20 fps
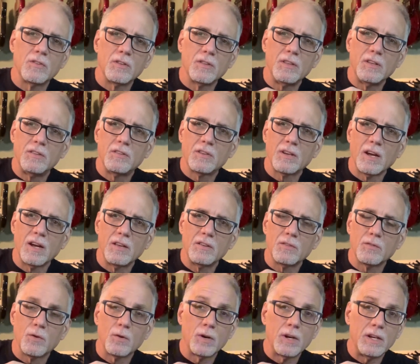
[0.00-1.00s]
and these kinds
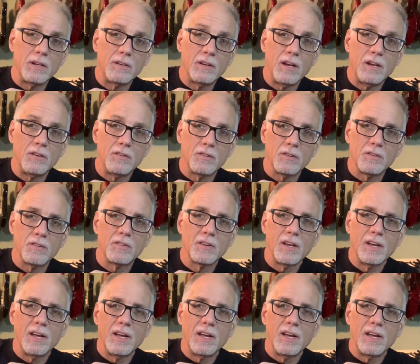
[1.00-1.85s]
of orientations